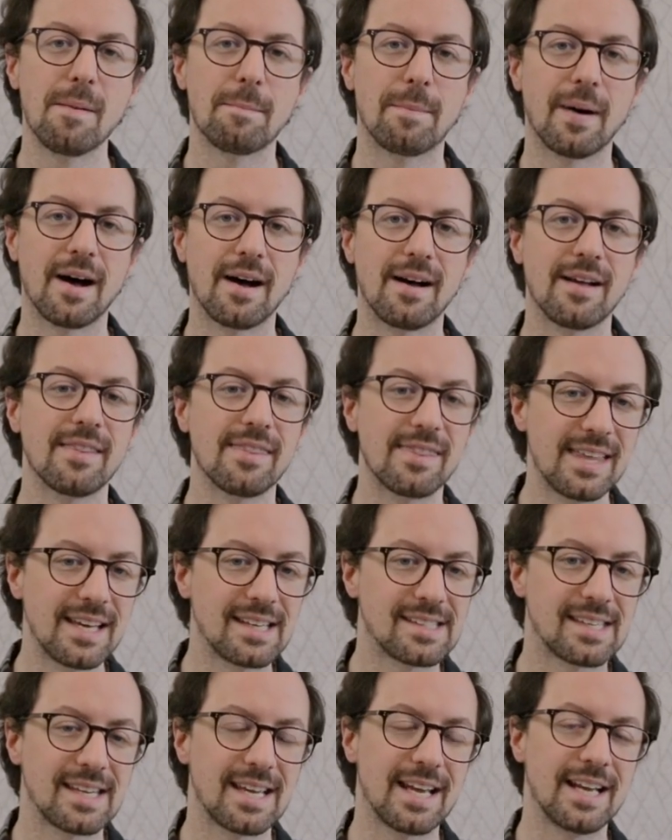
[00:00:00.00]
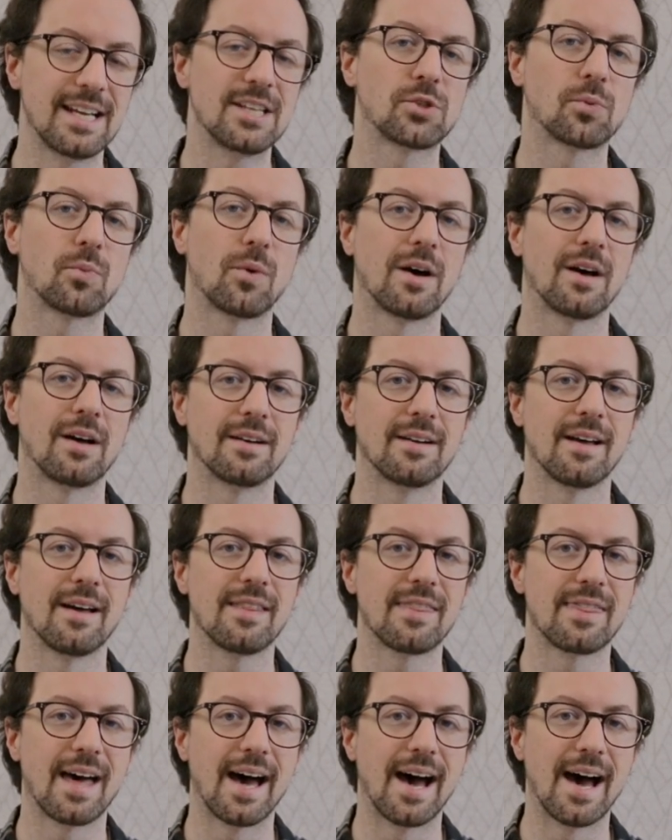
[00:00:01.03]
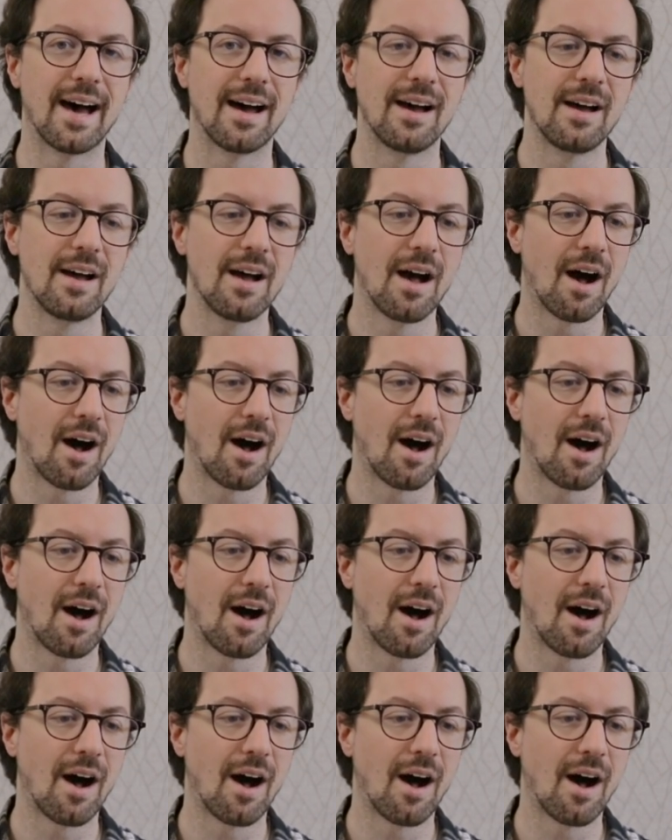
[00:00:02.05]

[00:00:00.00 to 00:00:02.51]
But this is one that